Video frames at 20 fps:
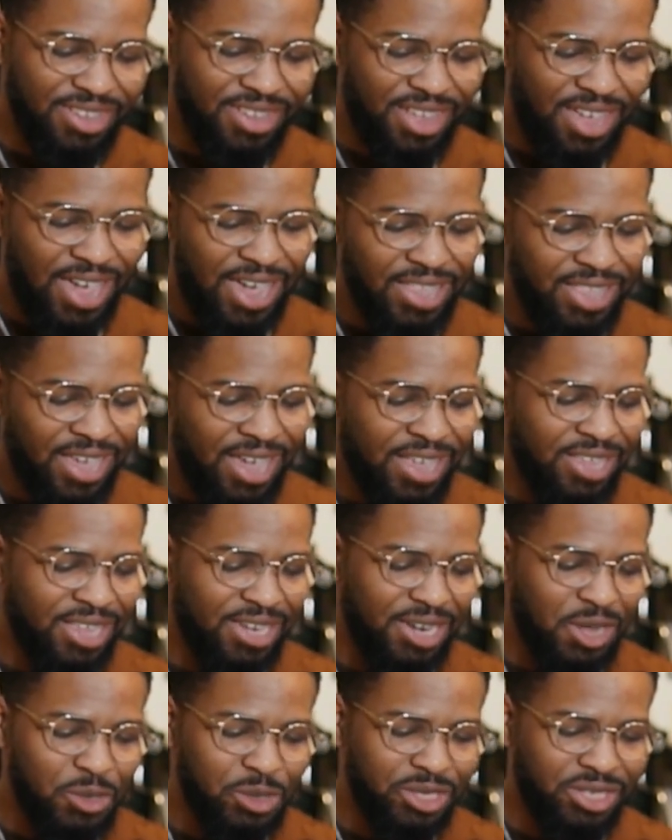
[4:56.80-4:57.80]
I had to
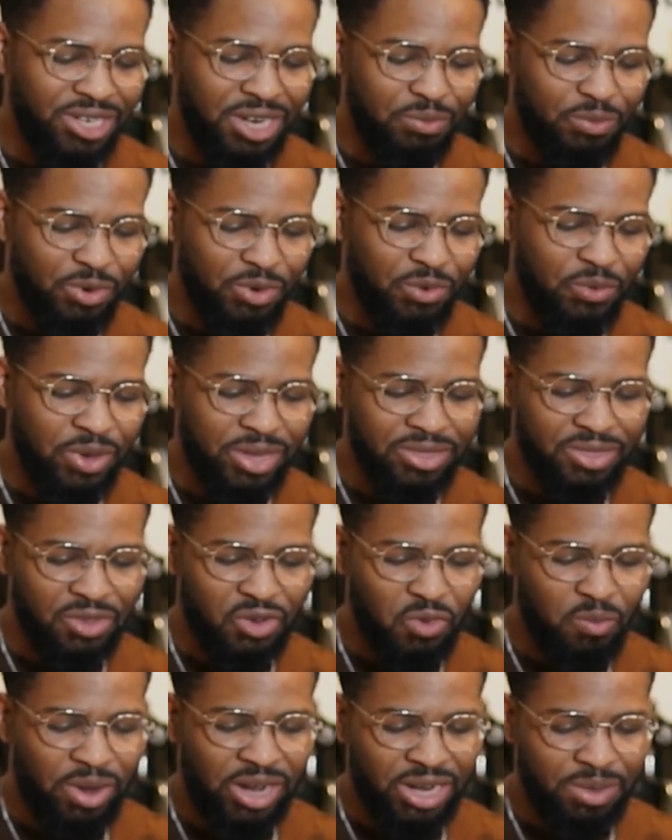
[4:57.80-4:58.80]
lotion up real quick so
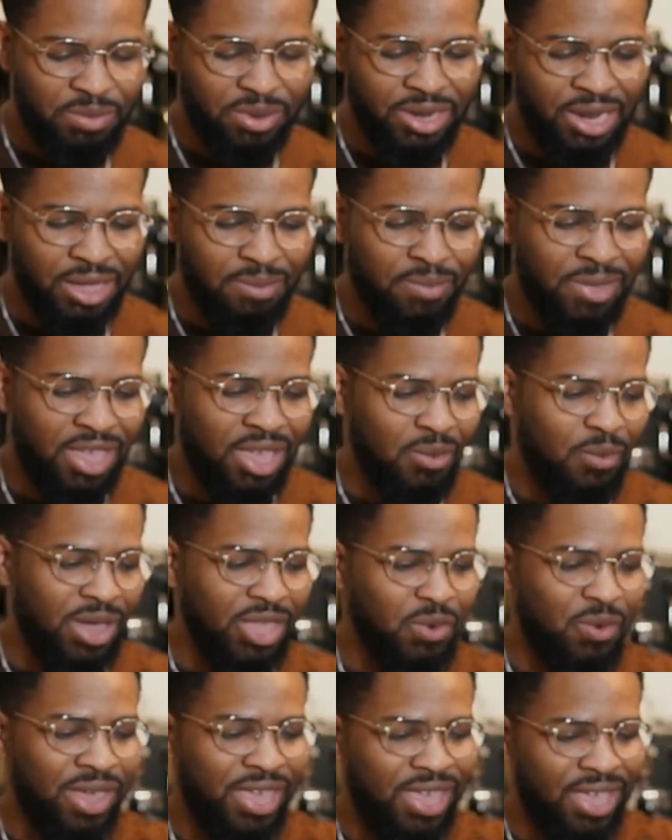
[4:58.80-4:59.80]
nobody be like, man, why
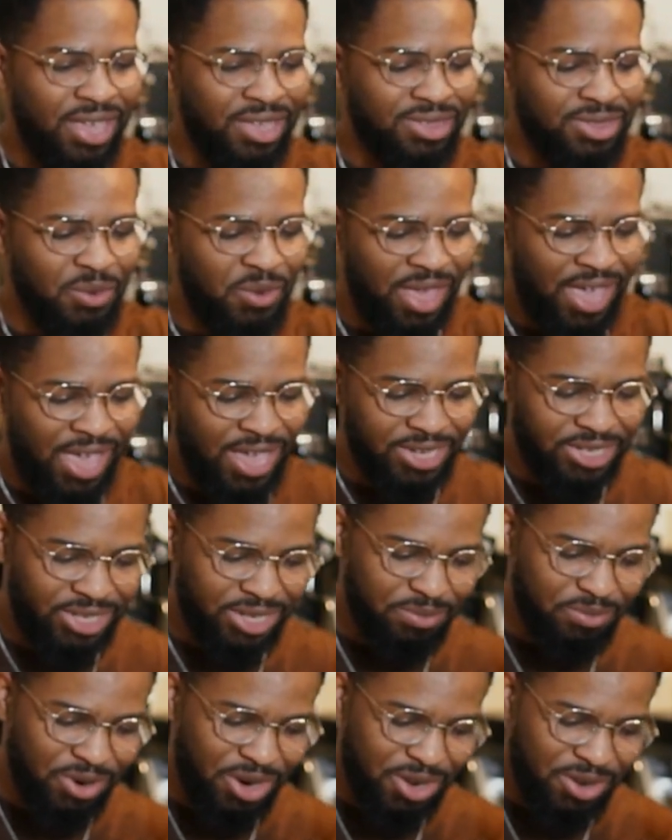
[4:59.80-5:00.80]
your hands so ashy,
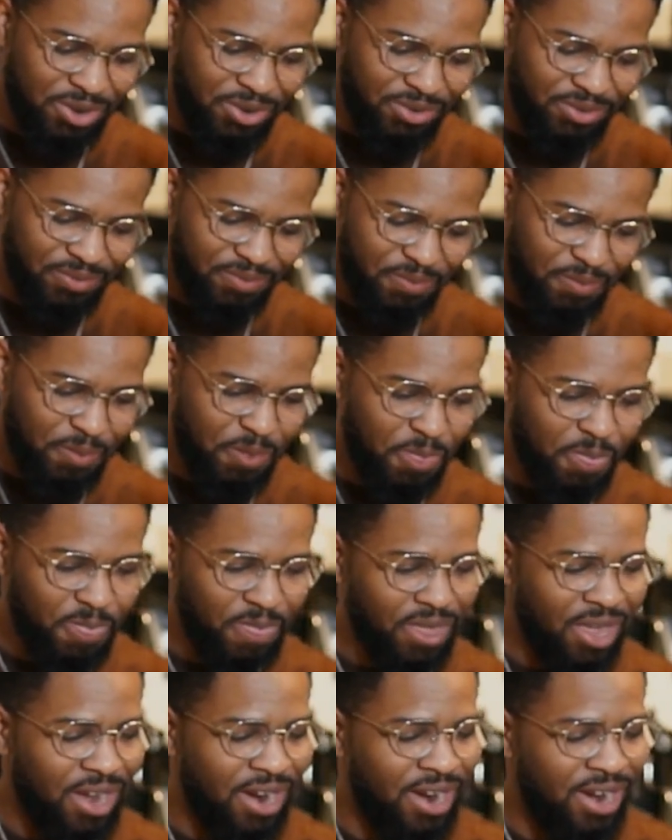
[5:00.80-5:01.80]
bro?
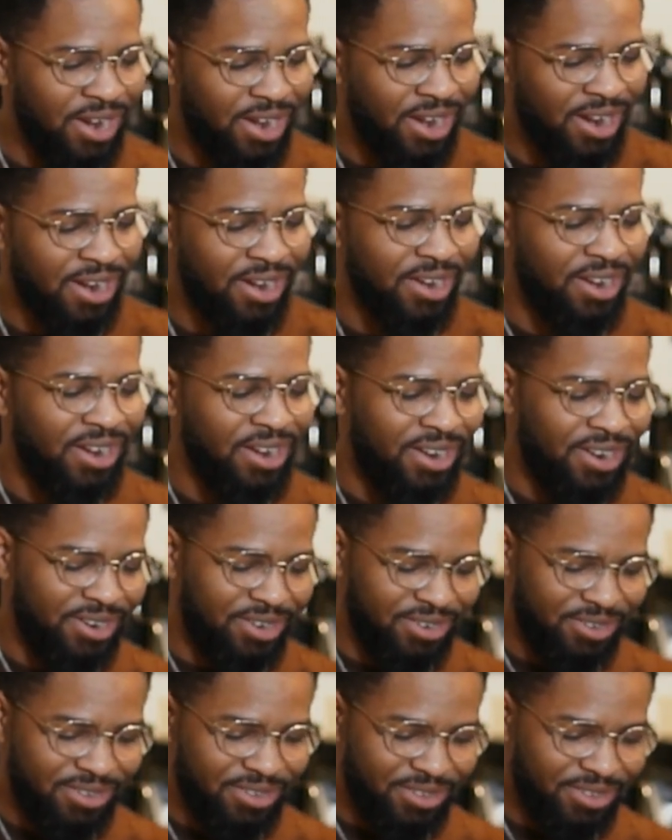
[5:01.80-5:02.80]
All
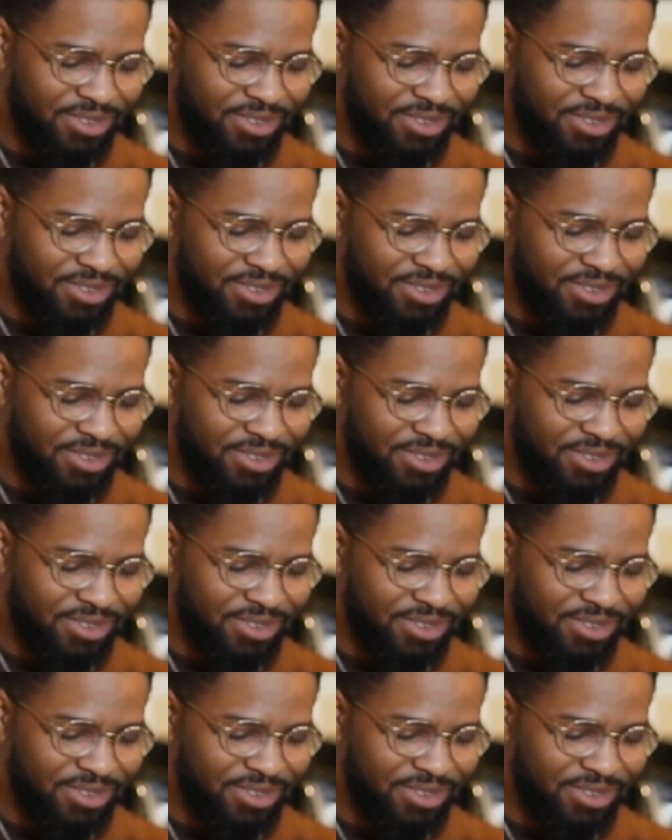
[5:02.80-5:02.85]
right.